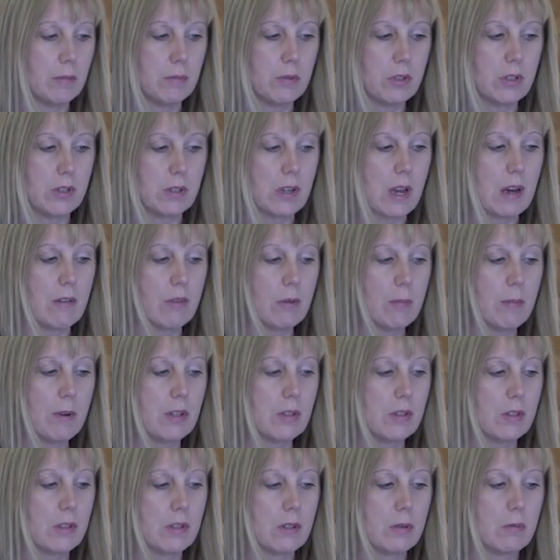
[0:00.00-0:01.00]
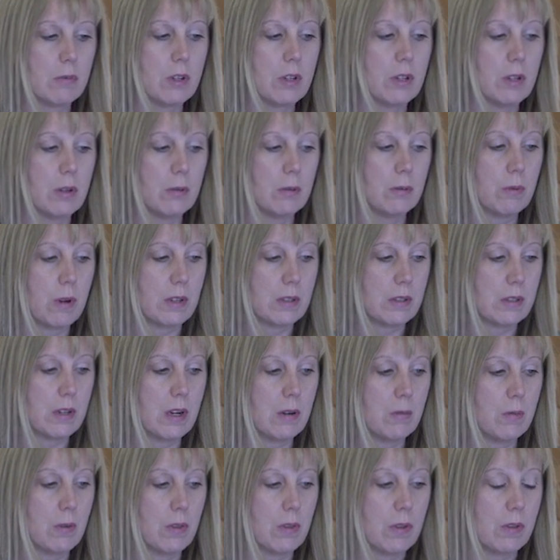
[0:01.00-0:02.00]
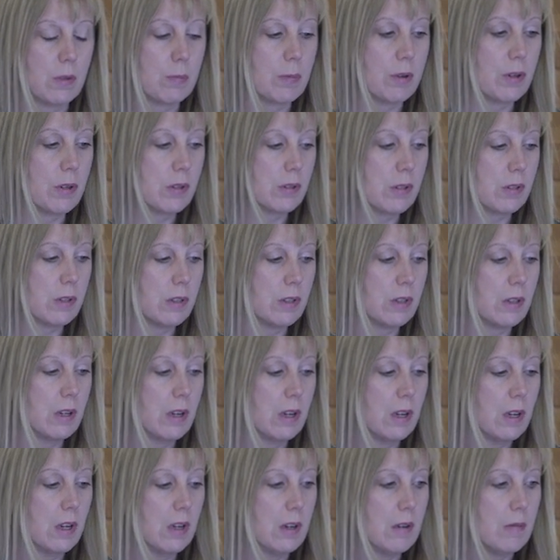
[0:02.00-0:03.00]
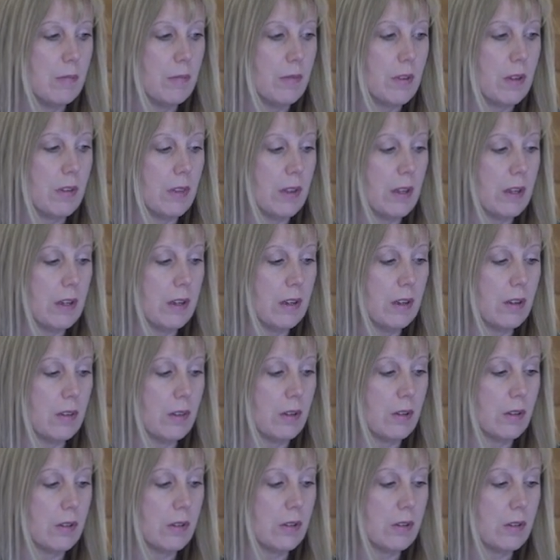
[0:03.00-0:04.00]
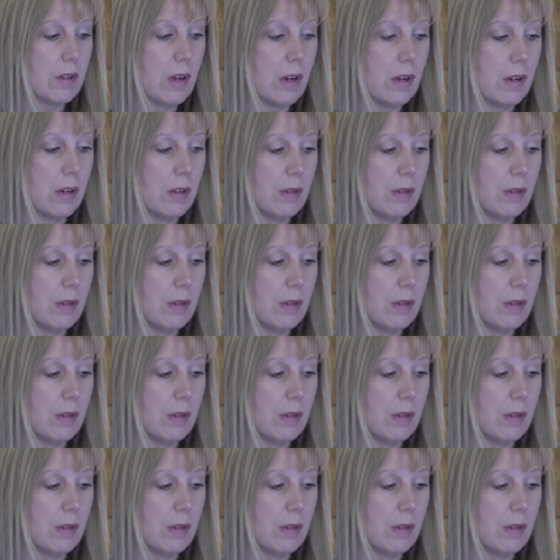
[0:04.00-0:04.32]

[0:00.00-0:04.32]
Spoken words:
just affirmations that really resonate with this person. Then there's